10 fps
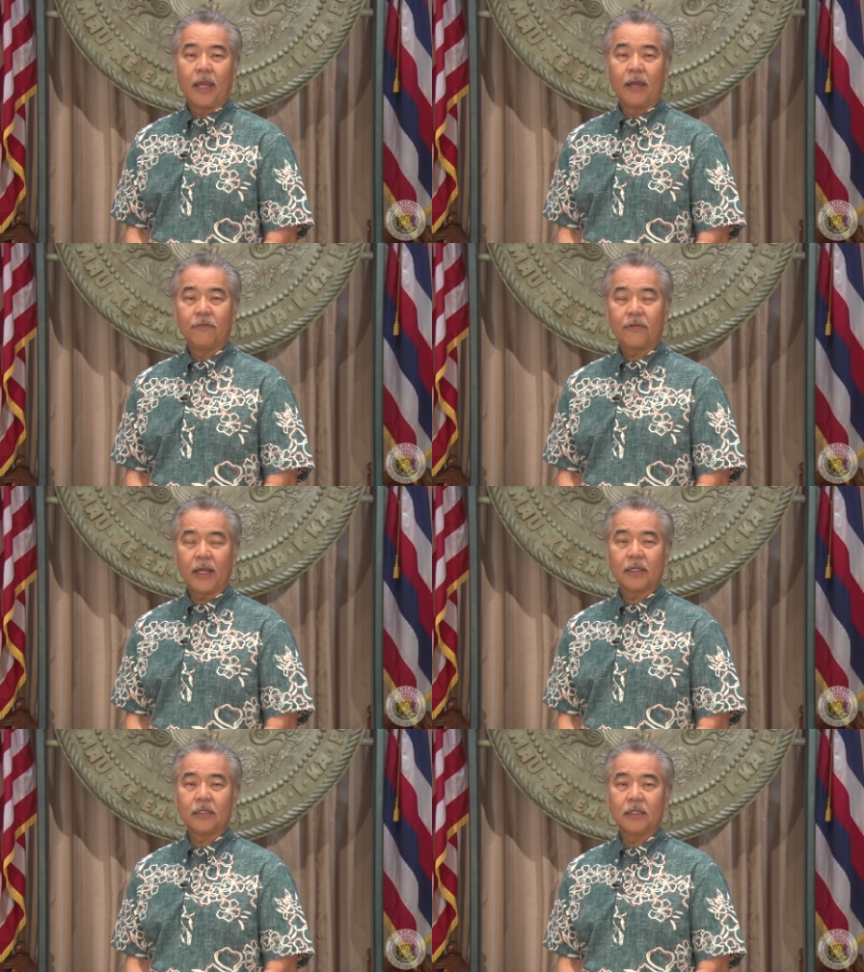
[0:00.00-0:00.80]
And
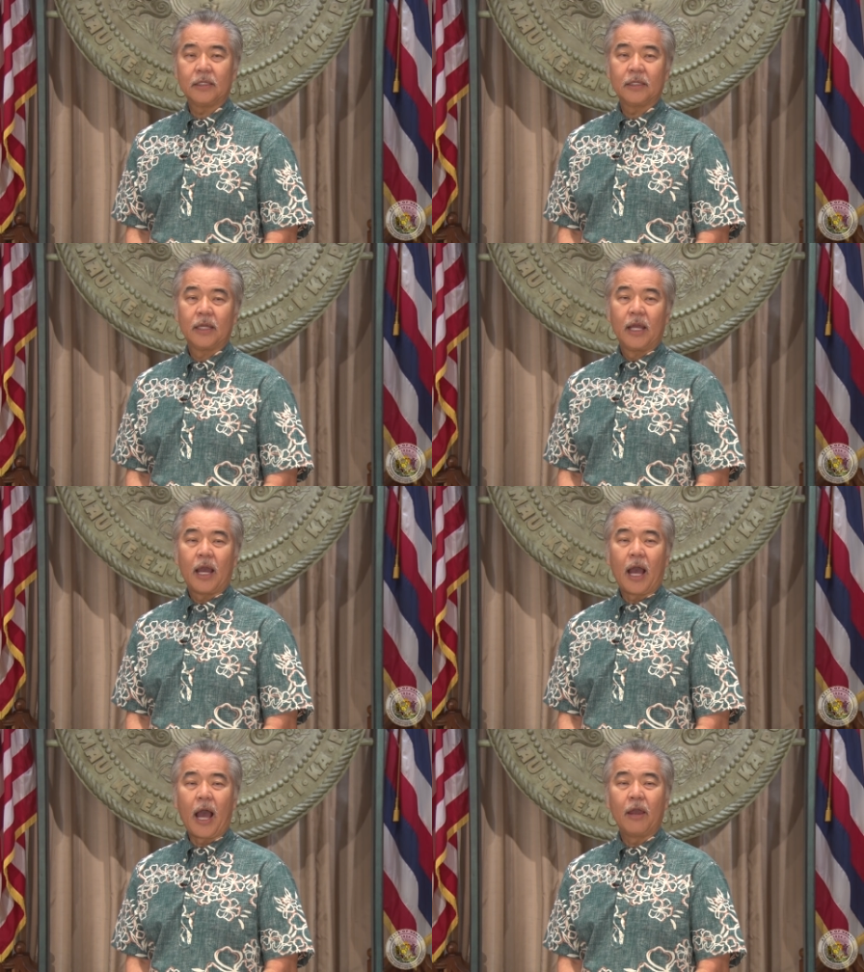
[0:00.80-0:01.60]
finally,
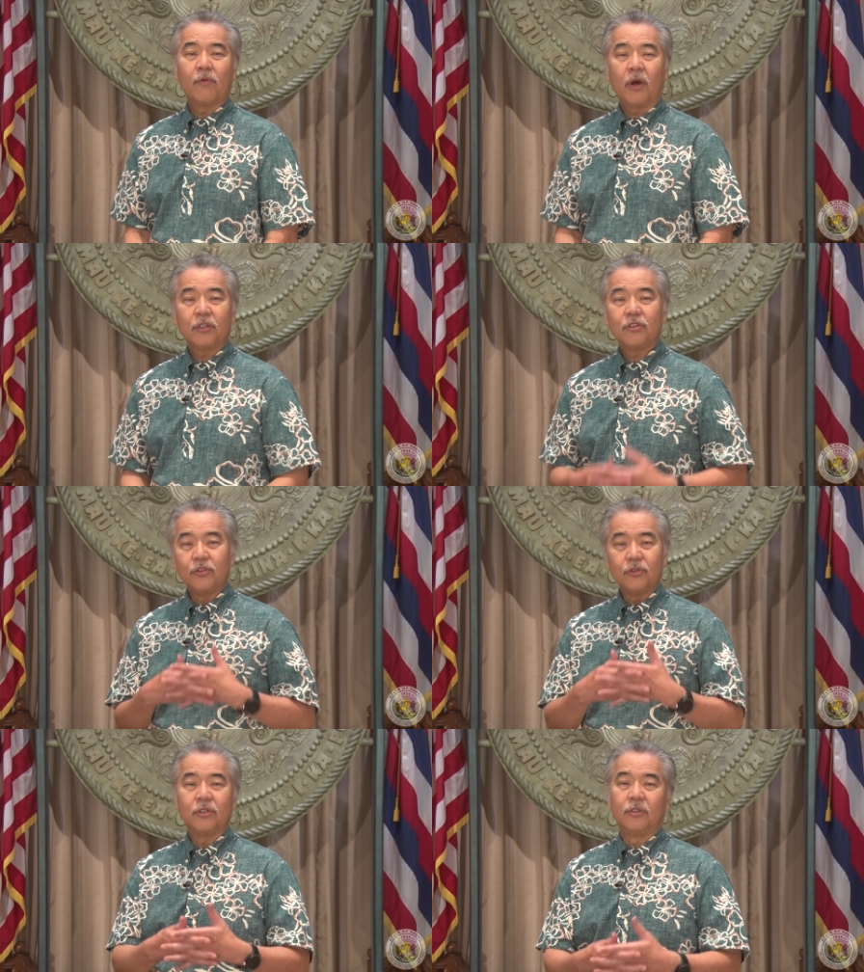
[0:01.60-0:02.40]
I want
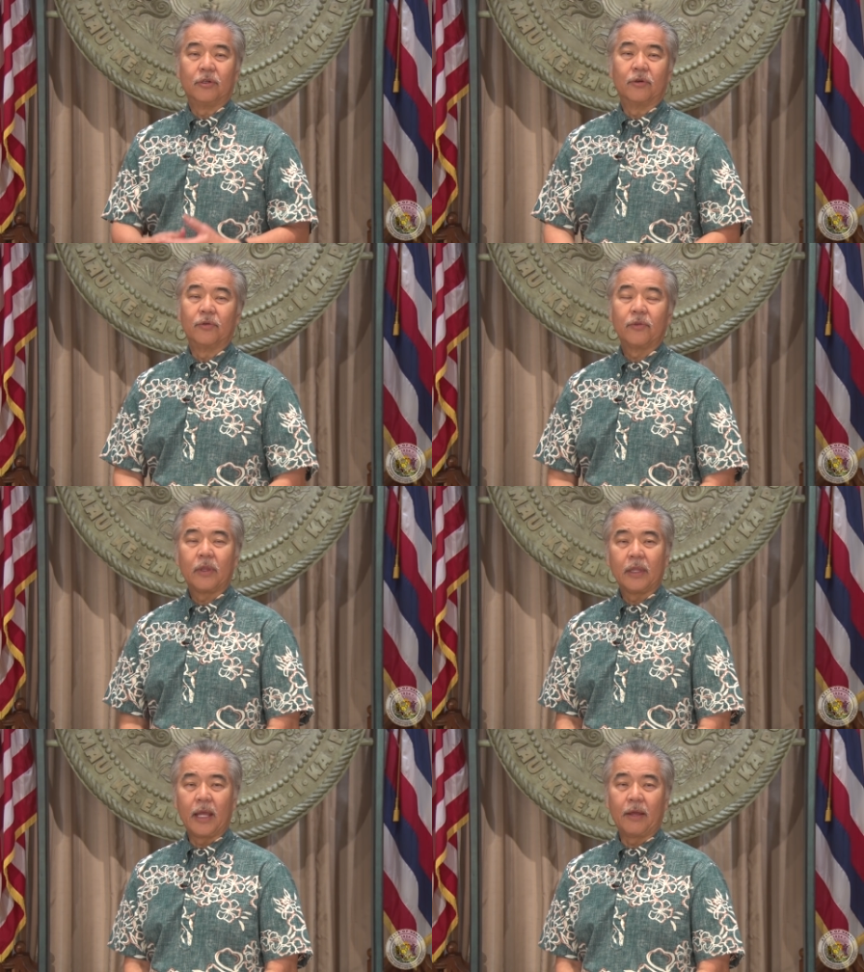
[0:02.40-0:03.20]
you to know
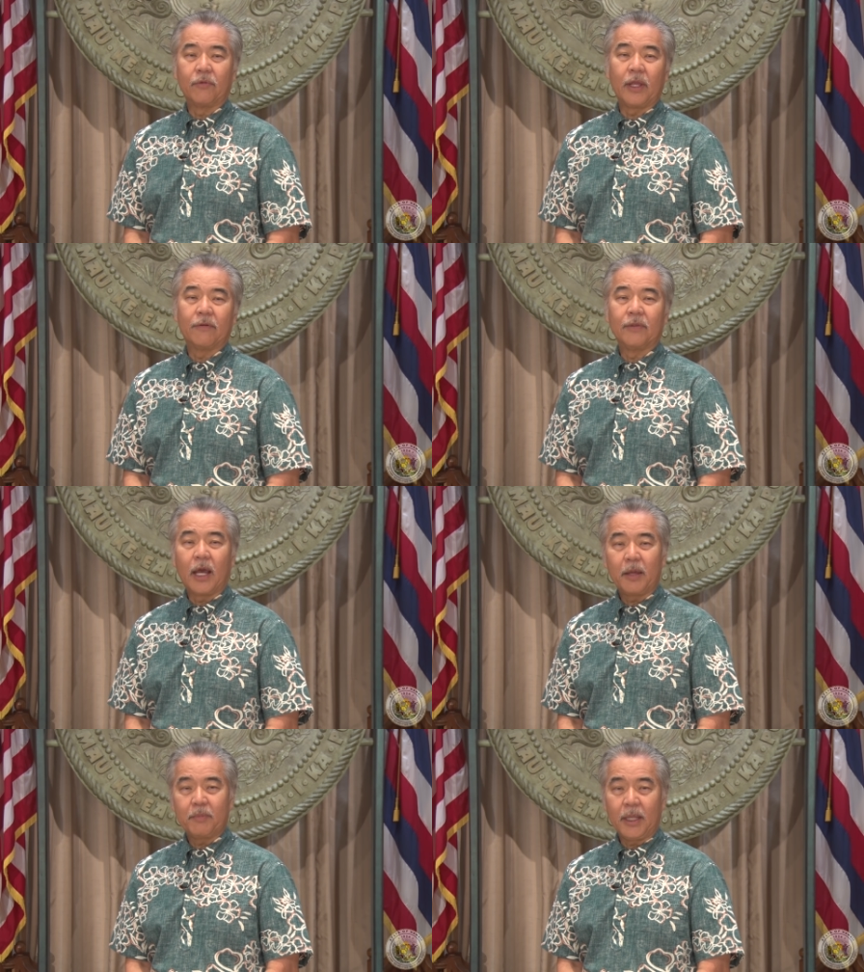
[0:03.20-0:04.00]
that we have
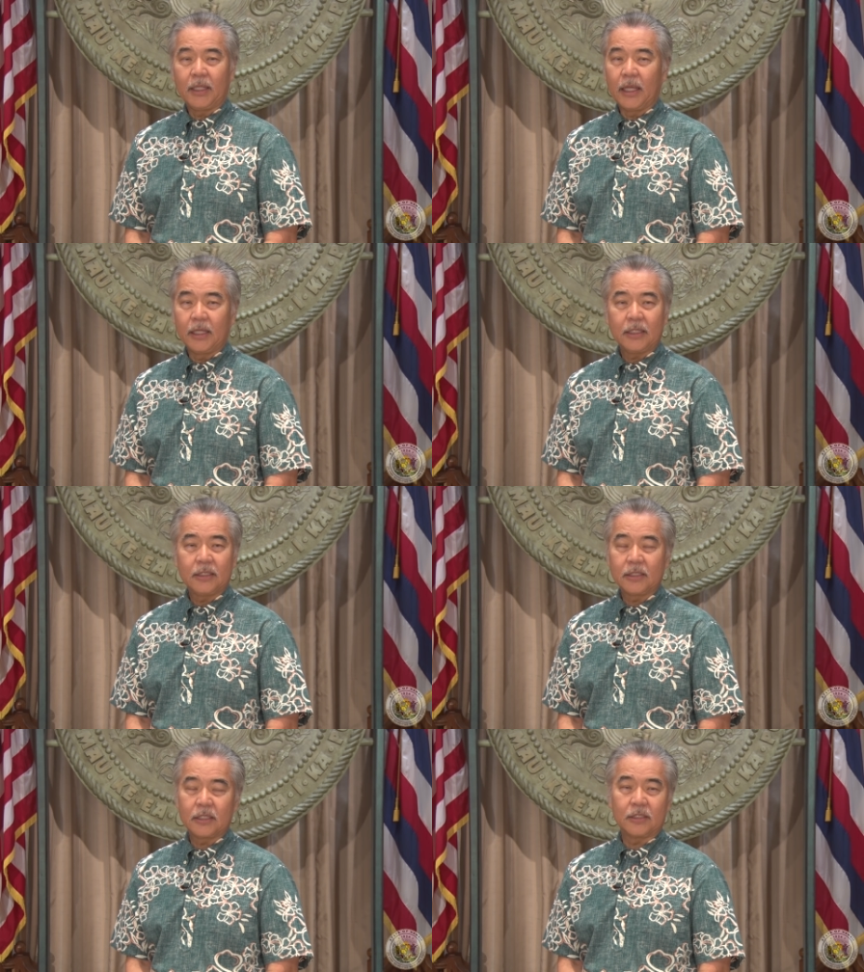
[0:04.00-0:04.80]
not made any
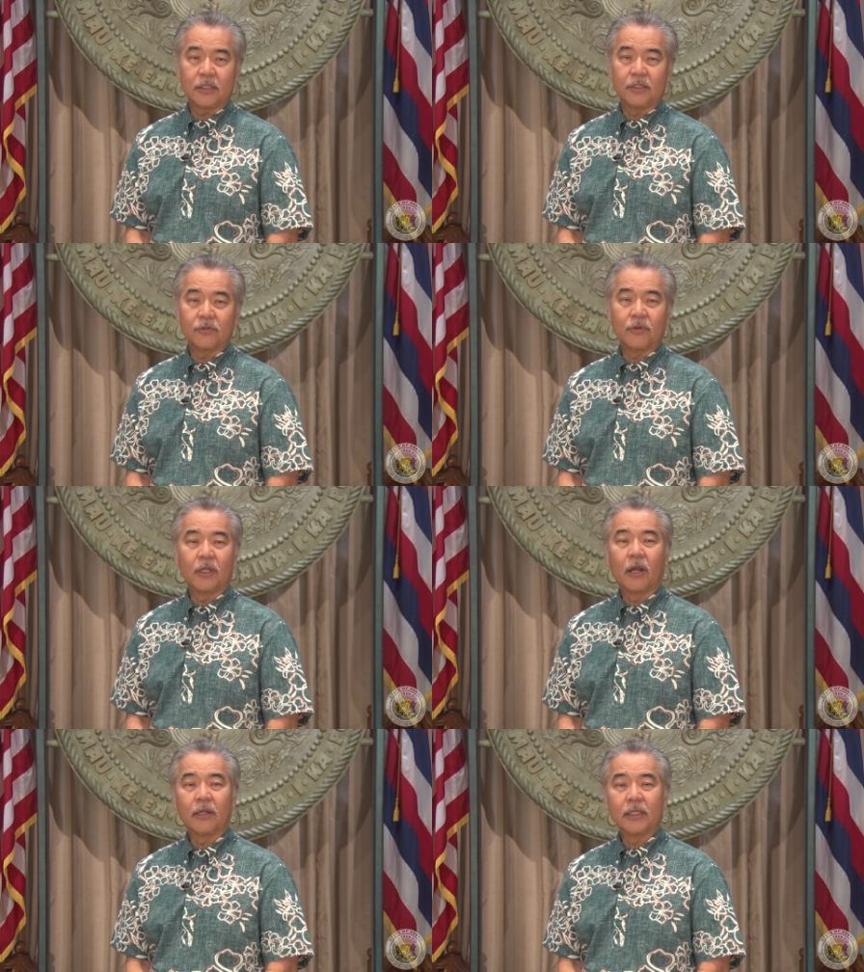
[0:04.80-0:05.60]
decisions
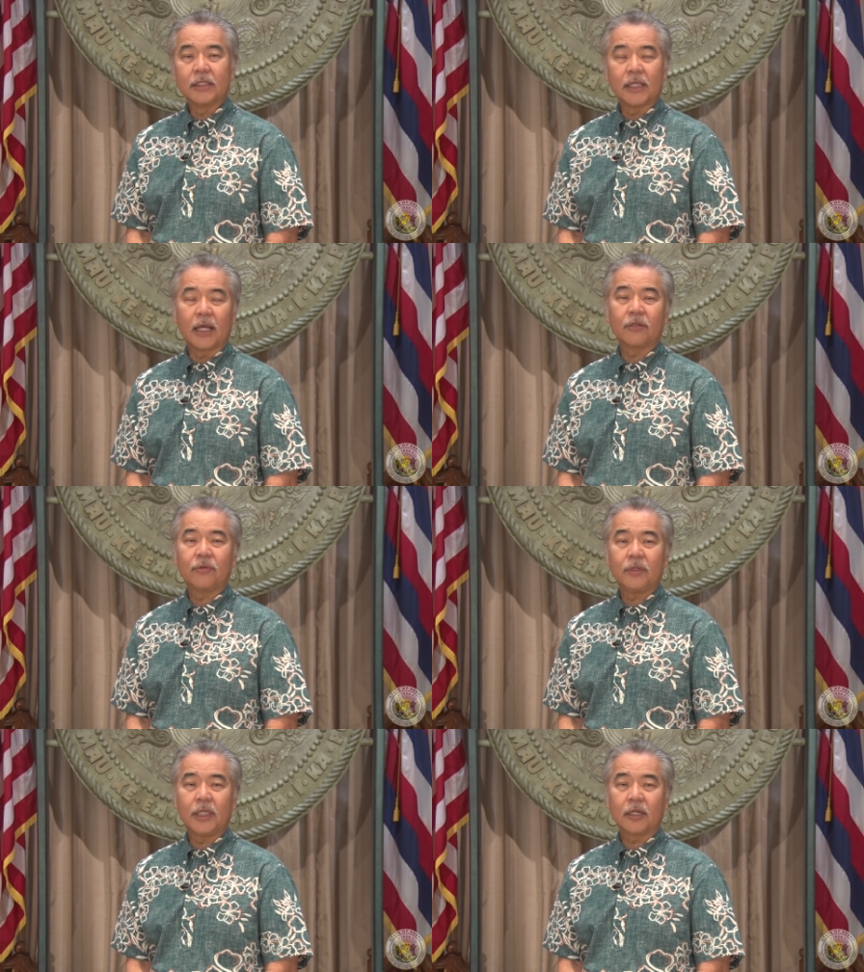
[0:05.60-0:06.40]
regarding salary
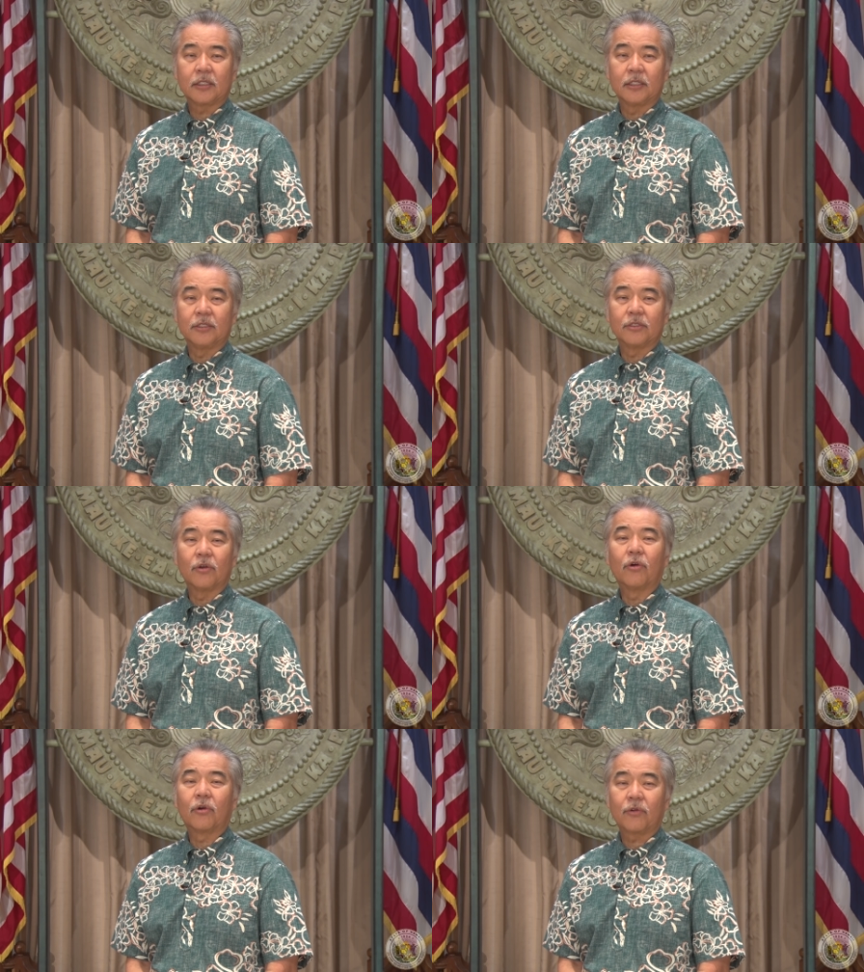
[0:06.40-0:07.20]
reductions
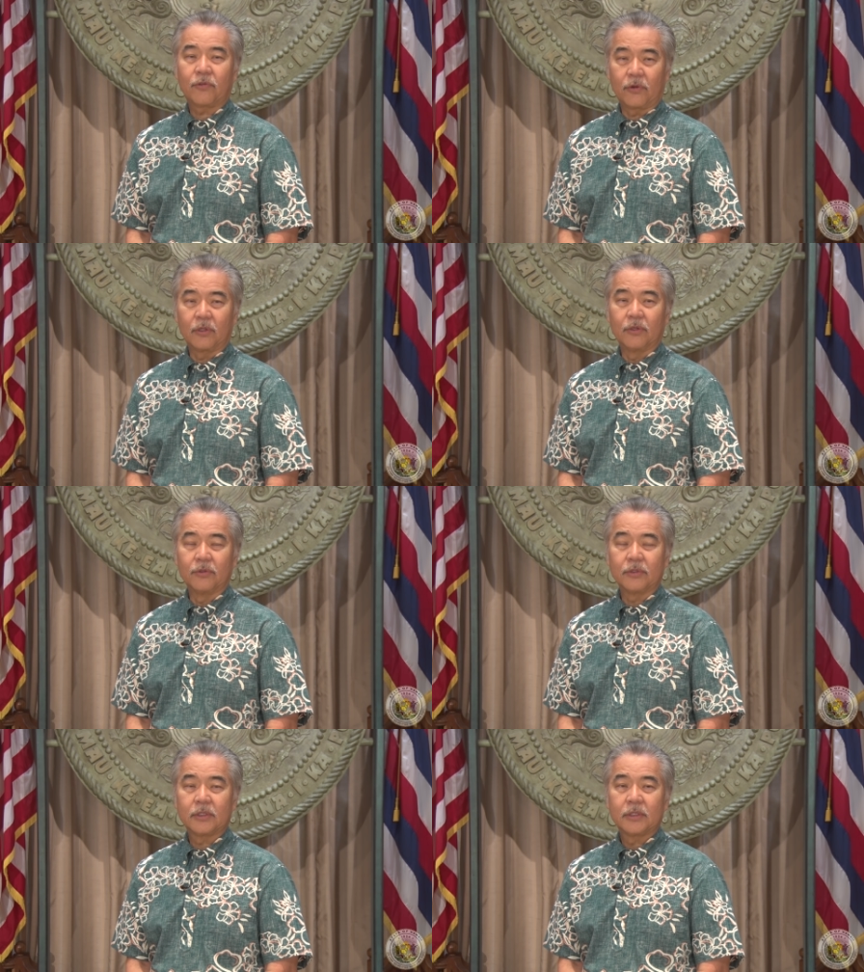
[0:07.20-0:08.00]
or
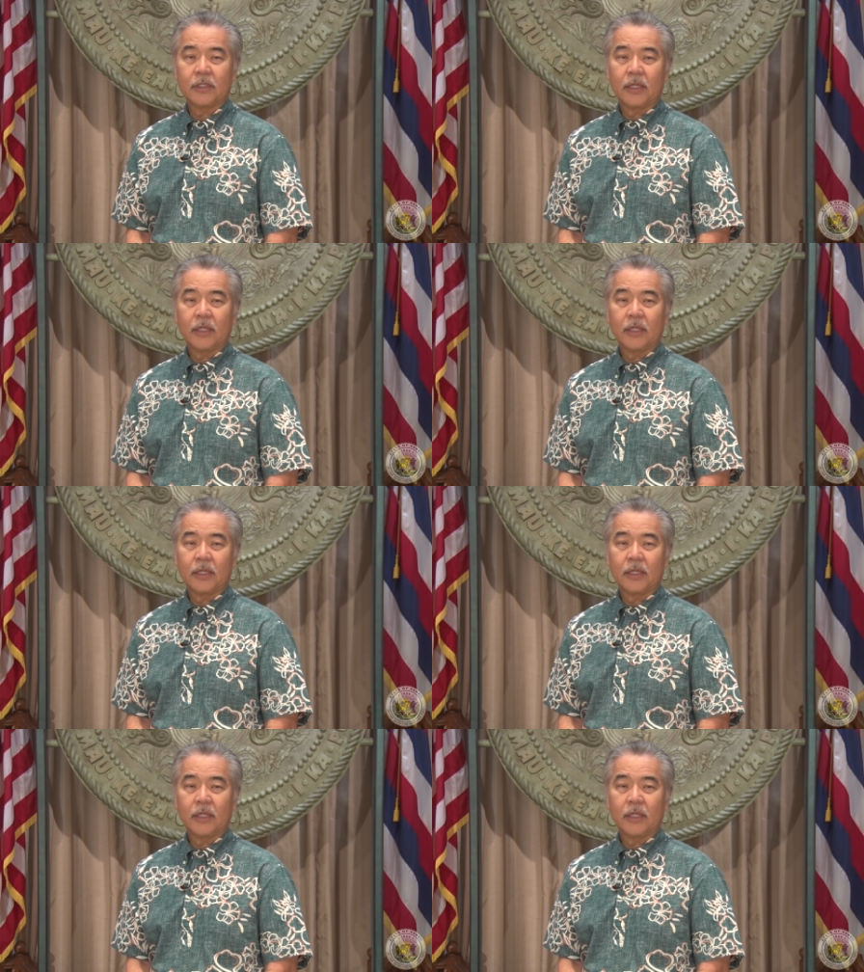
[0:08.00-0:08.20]
furloughs.